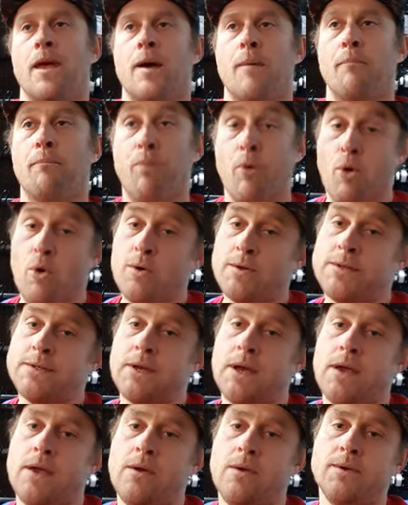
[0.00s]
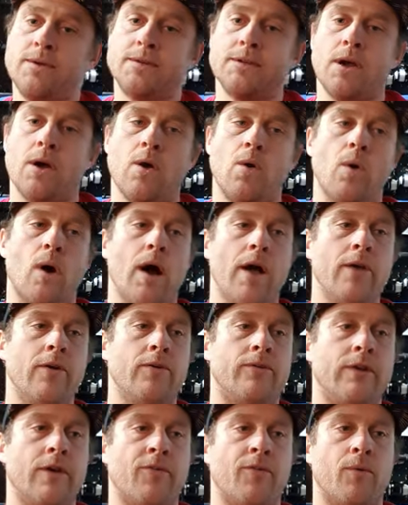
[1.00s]
Boards I use, so I
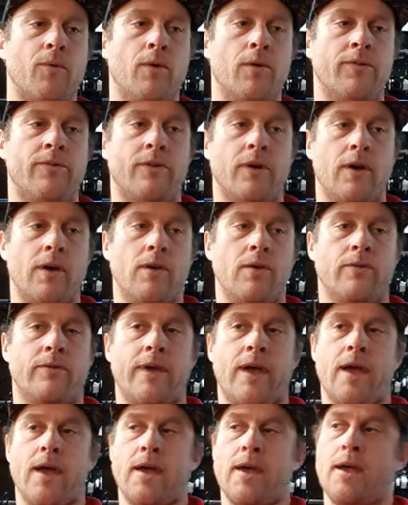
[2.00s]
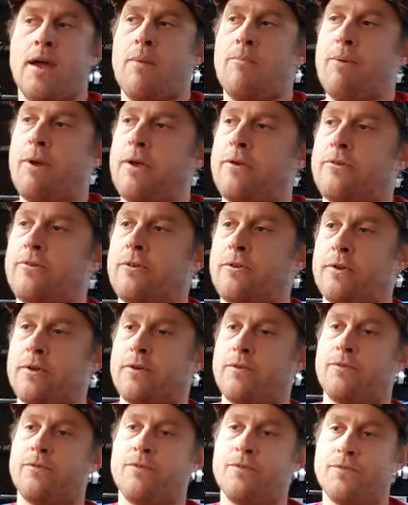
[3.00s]
use different ones. So I use a big sort
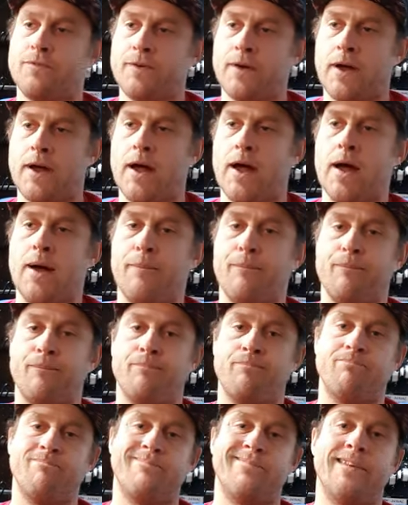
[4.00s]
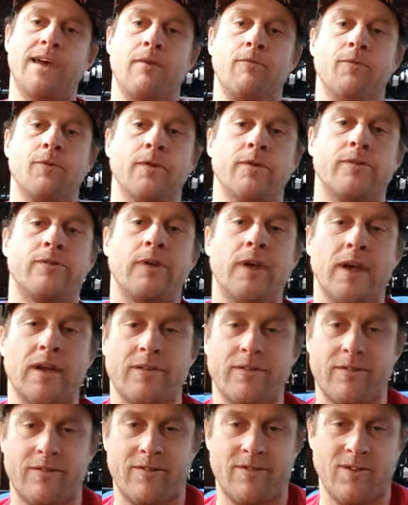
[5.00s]
of 10'6",
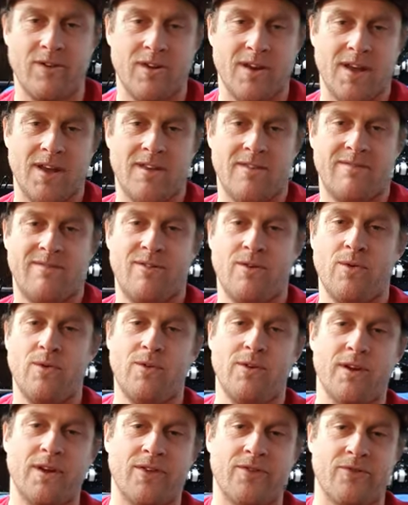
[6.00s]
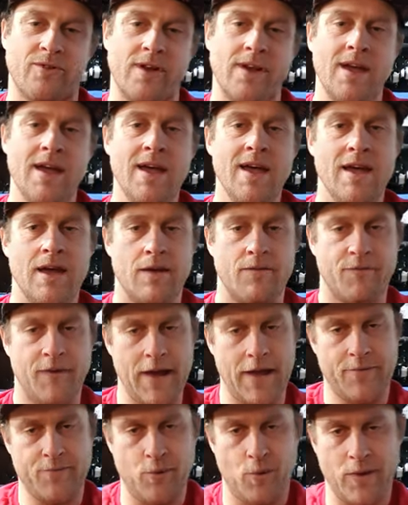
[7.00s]
32-33
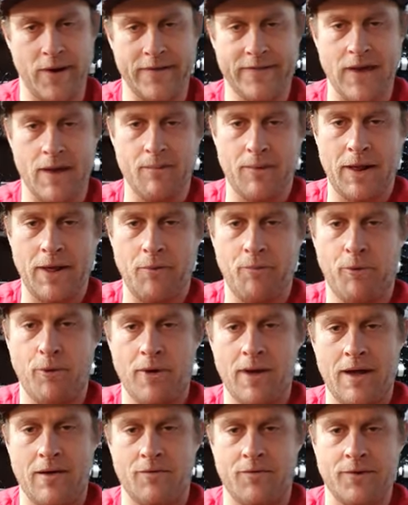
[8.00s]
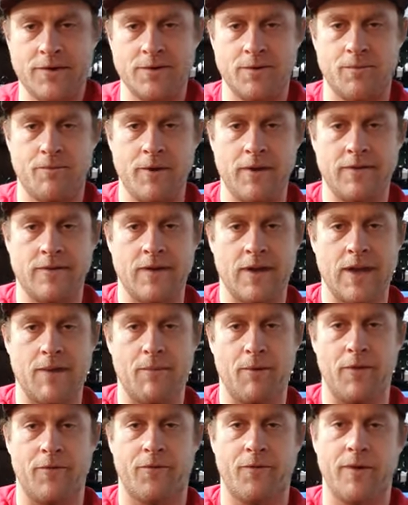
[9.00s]
inflatable when I take my little boy out fishing with me, stick him
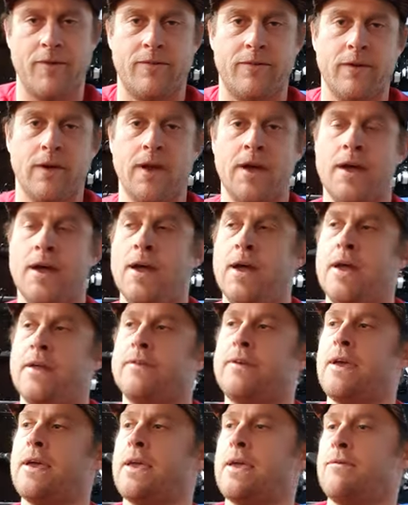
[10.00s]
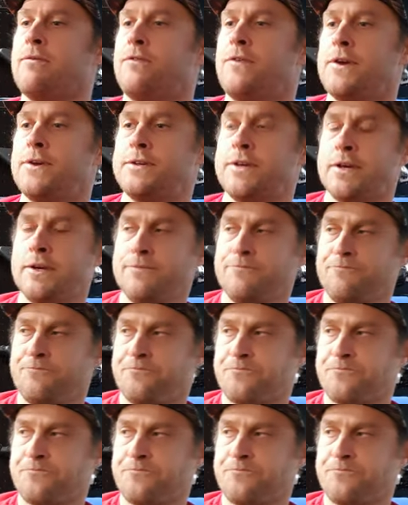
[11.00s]
on the front, take him fishing.